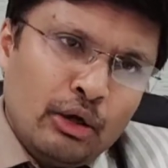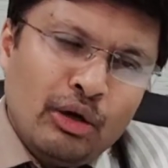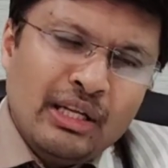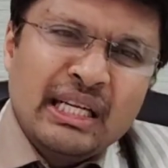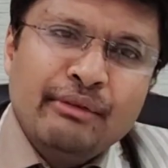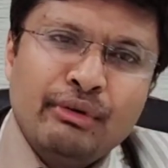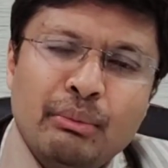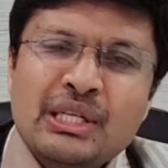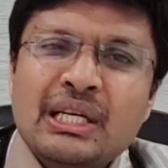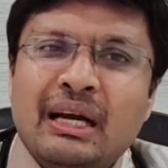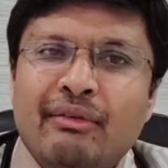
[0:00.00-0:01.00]
knowledge and
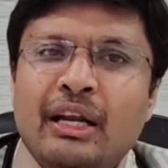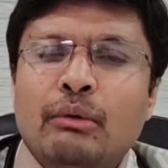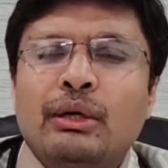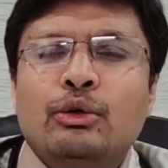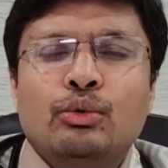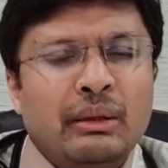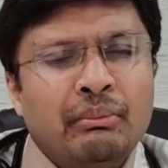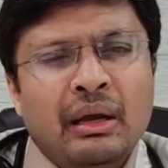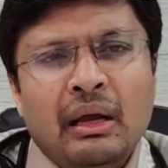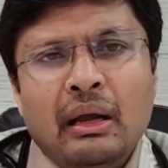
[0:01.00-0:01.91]
information available to them.